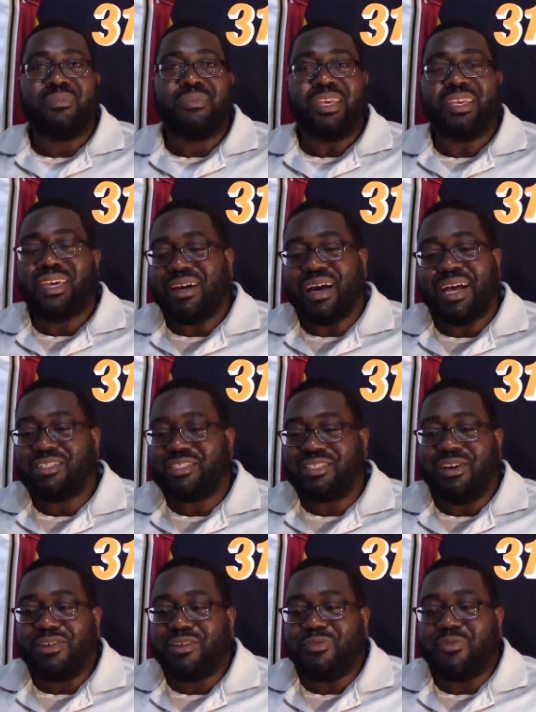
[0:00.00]
yeah, I just
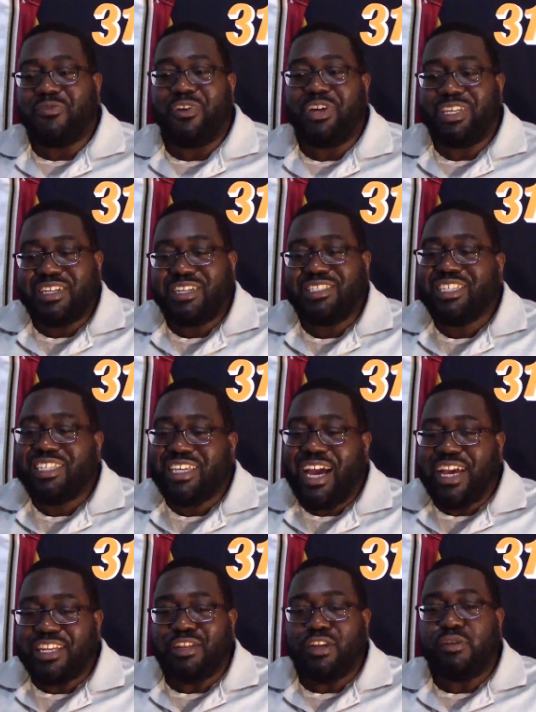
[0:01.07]
thought it was funny because he
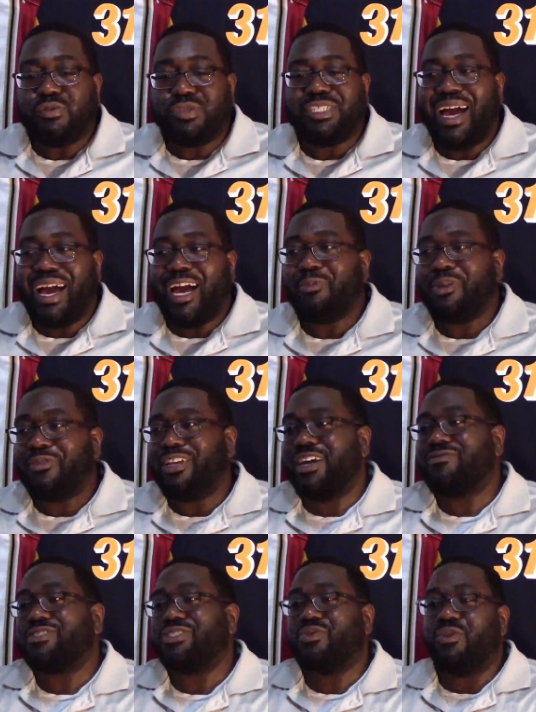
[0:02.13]
got no time even
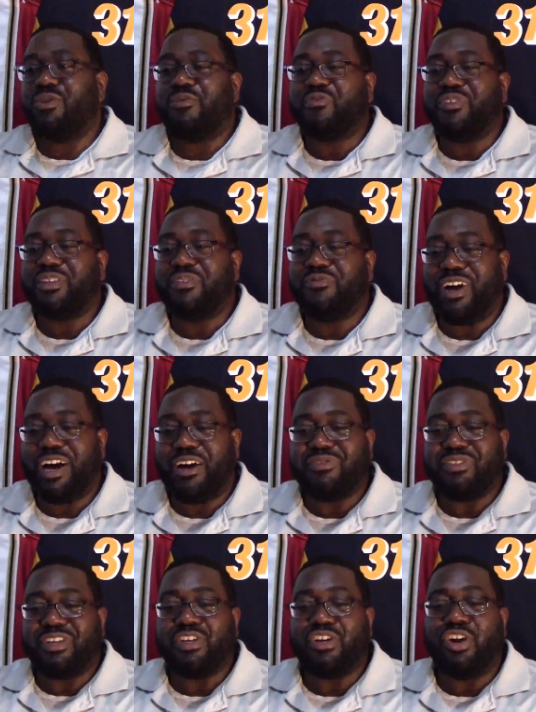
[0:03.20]
after scoring 55
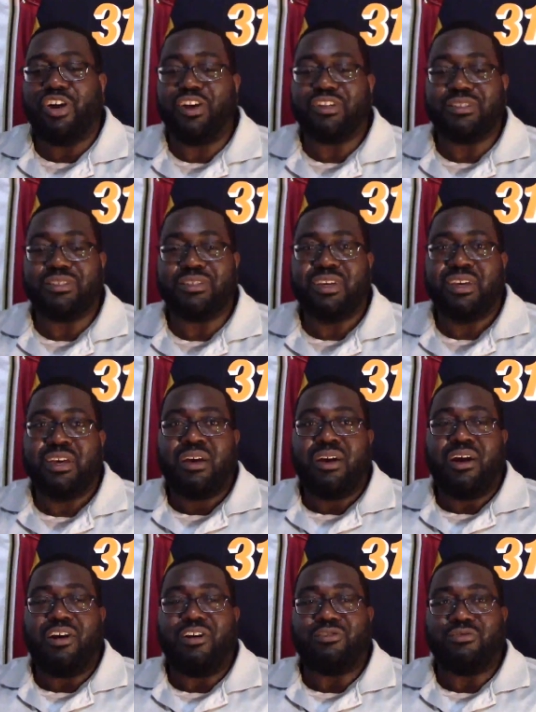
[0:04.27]
in the Garden
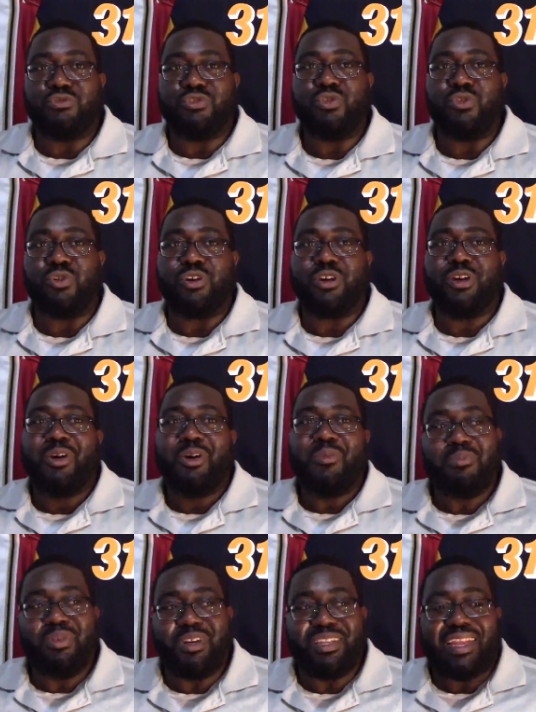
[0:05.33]
on New York.
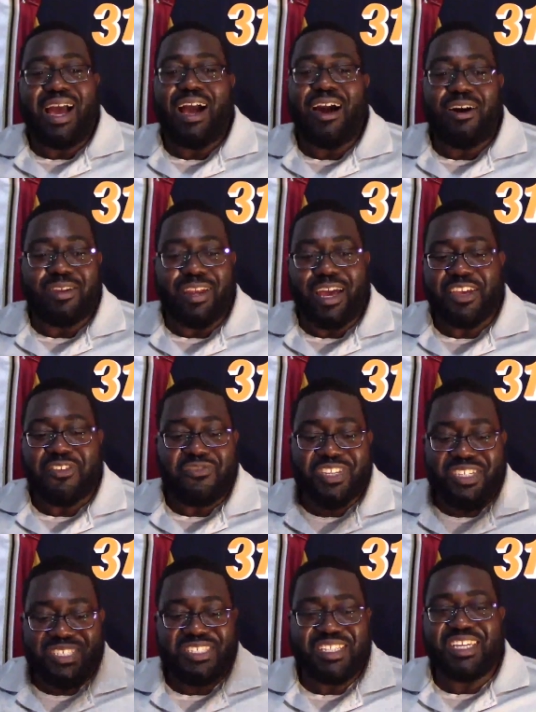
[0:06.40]
But now, like if he
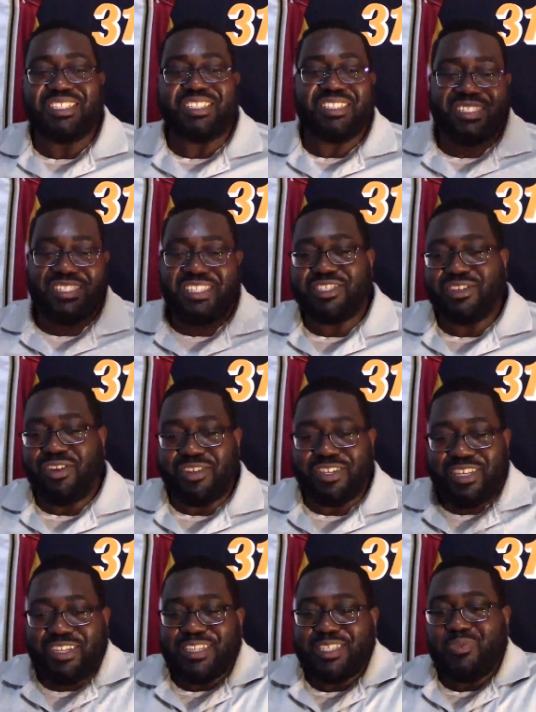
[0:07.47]
sneezes, he's on
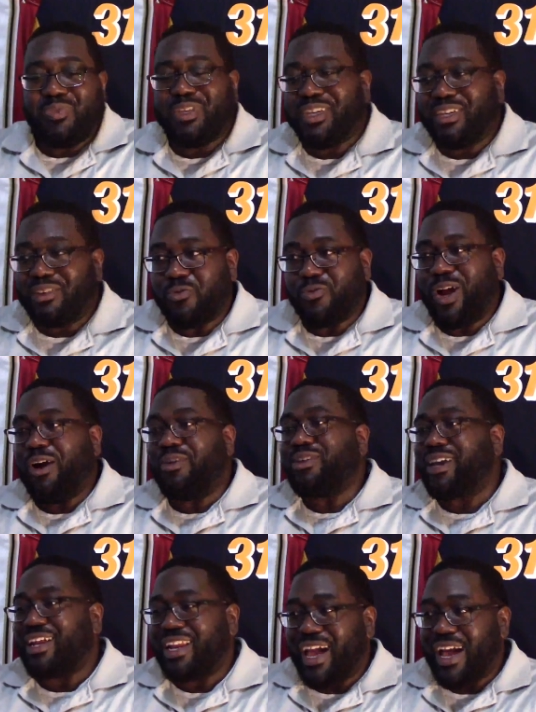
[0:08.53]
ESPN around the
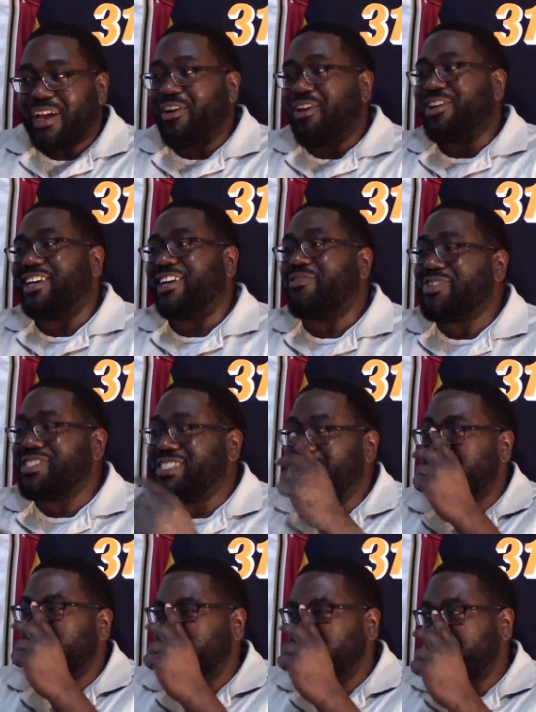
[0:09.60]
clock on every
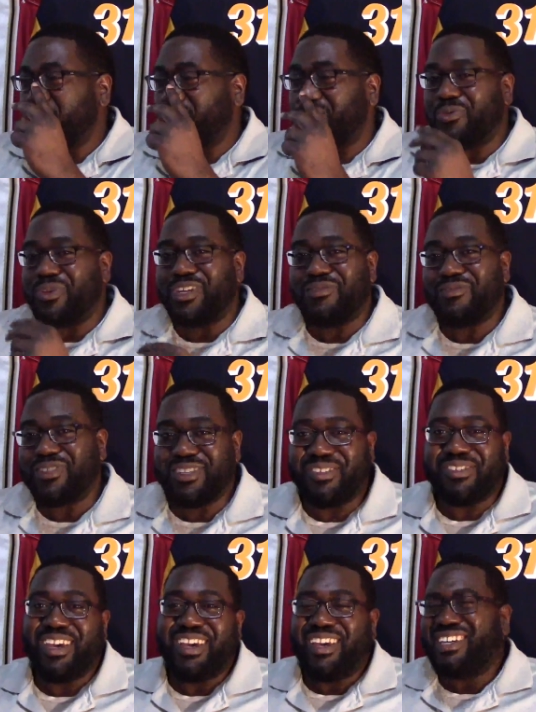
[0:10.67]
single show or whatever. So
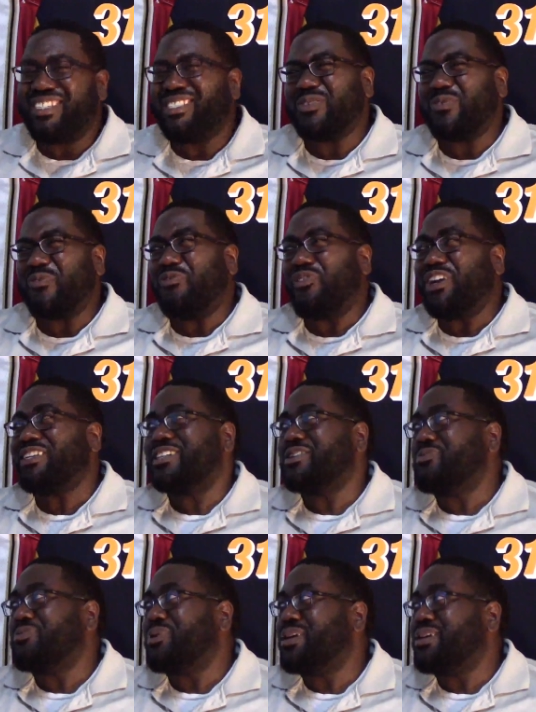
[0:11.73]
it's just funny.
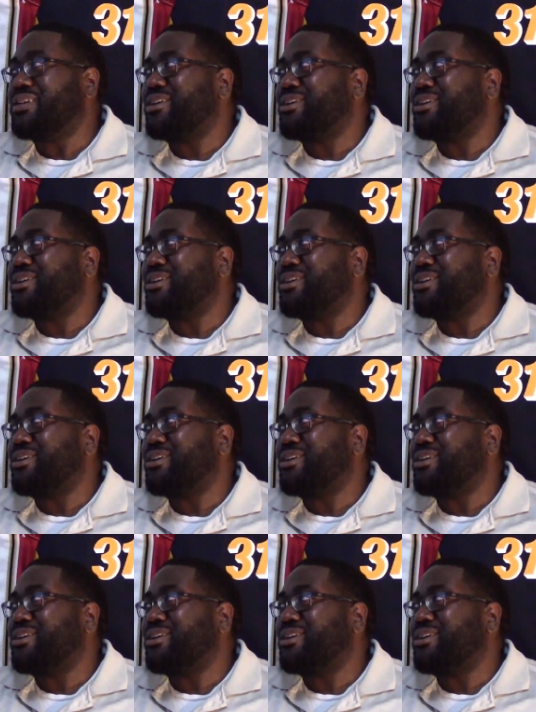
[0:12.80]
But